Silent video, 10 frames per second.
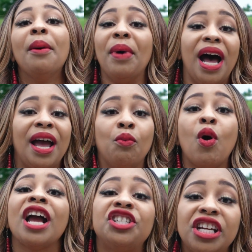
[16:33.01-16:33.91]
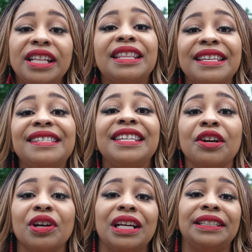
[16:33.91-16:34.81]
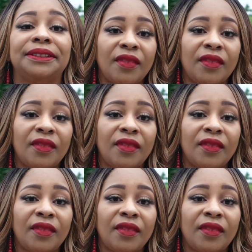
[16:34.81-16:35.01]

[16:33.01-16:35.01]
by watching this series.